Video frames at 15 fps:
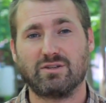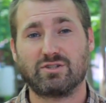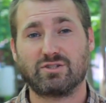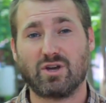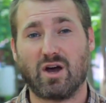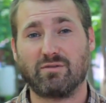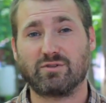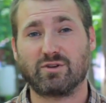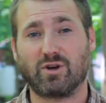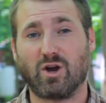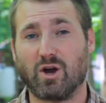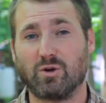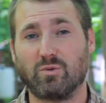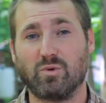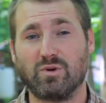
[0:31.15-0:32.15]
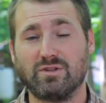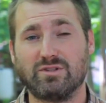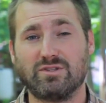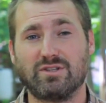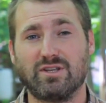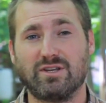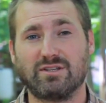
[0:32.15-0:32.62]
softer
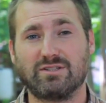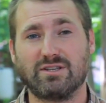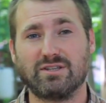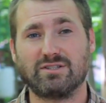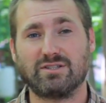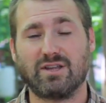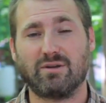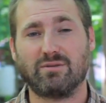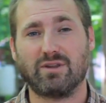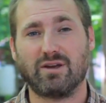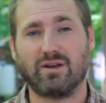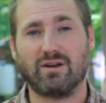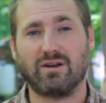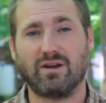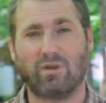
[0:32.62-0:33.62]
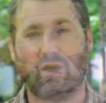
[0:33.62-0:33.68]
hardwoods that exist out there.